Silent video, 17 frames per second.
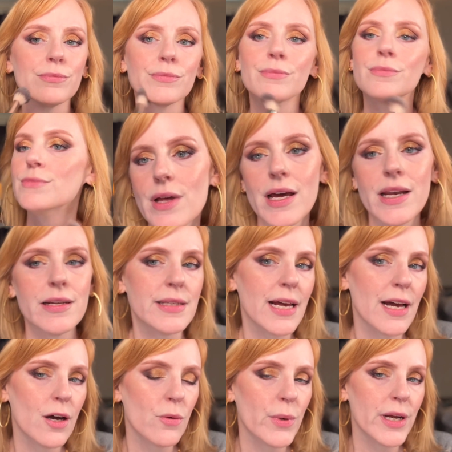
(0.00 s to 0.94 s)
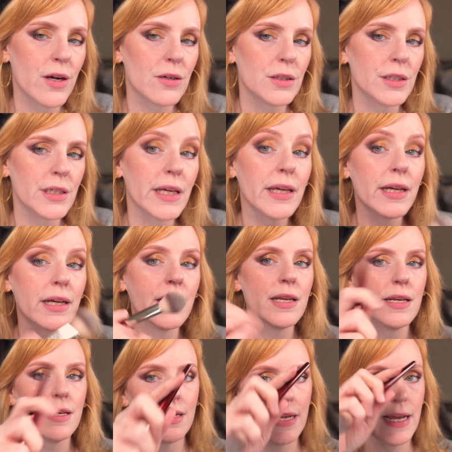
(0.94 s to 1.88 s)
That is how we are looking
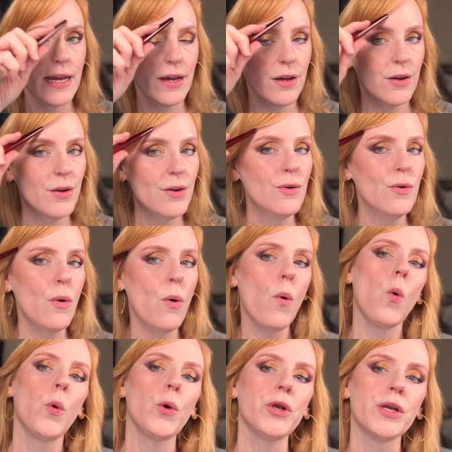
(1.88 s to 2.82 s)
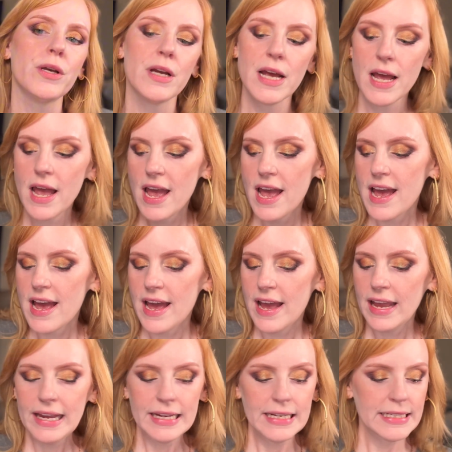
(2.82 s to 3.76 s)
now.
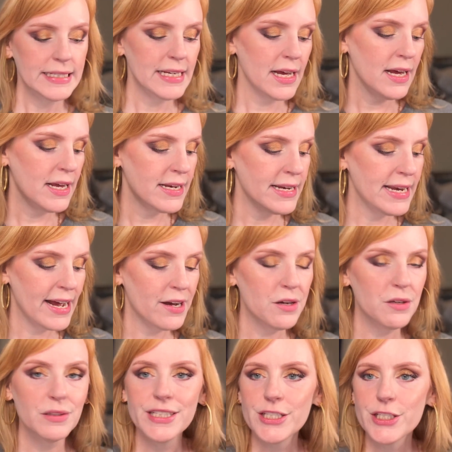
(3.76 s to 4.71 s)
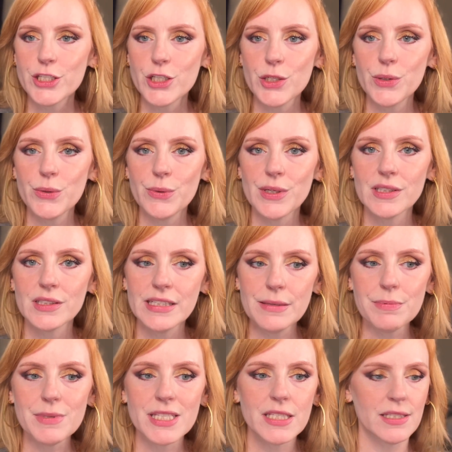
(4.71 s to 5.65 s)
And now let's do
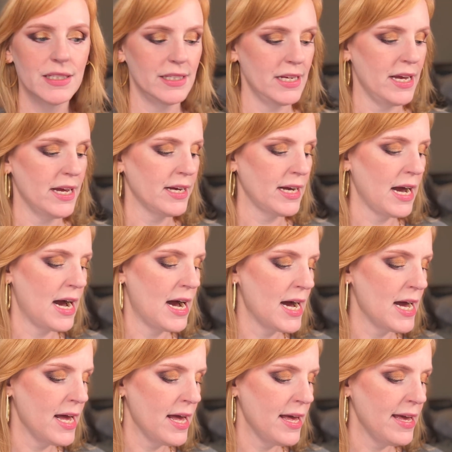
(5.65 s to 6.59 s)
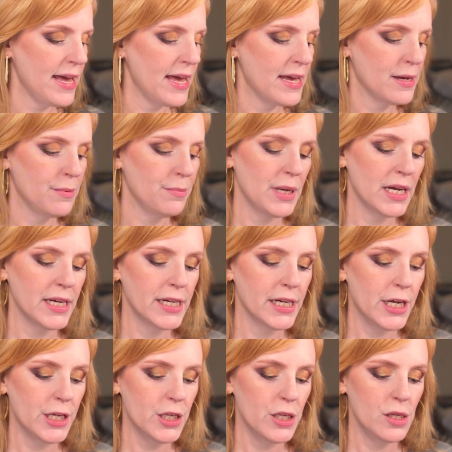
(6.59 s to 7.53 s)
lipstick. I am
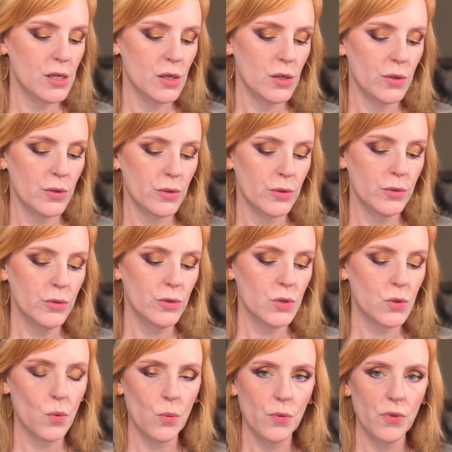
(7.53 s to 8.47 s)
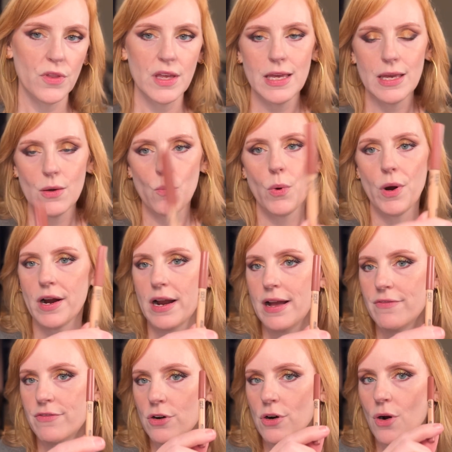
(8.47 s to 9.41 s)
going to use the
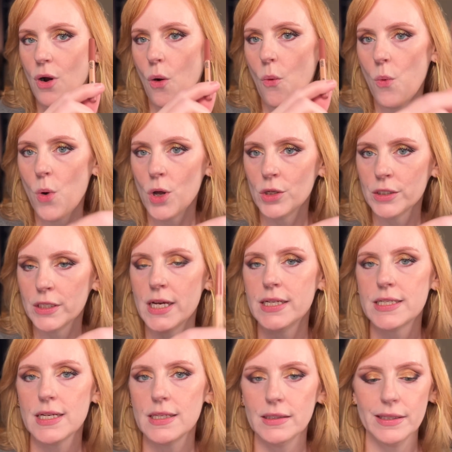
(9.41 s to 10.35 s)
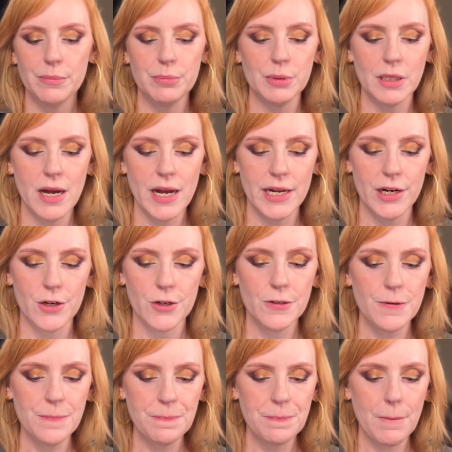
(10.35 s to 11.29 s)
Wherever Walnut Lip
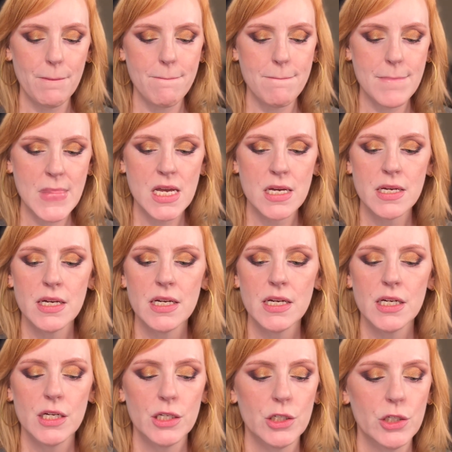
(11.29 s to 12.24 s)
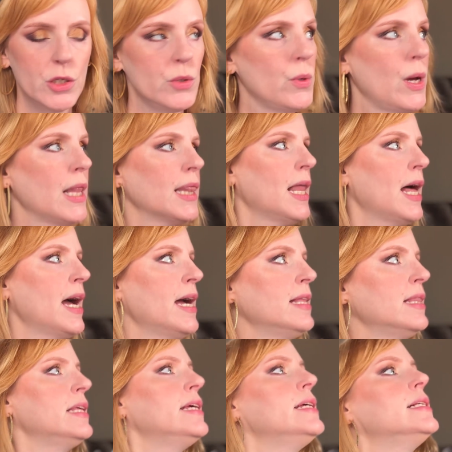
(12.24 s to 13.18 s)
Liner to
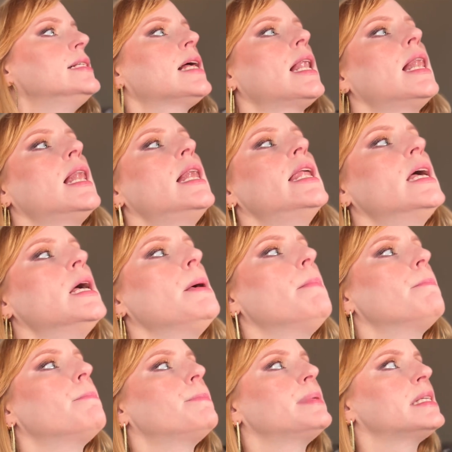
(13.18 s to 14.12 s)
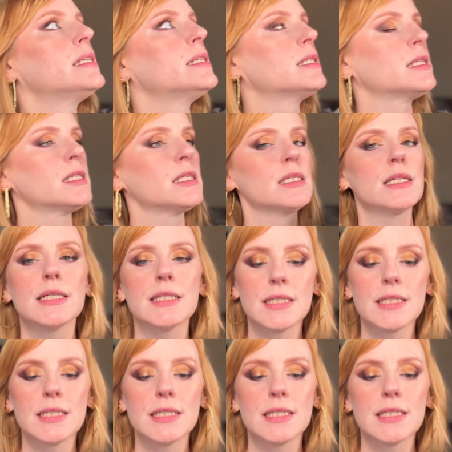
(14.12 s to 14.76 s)
line these lips.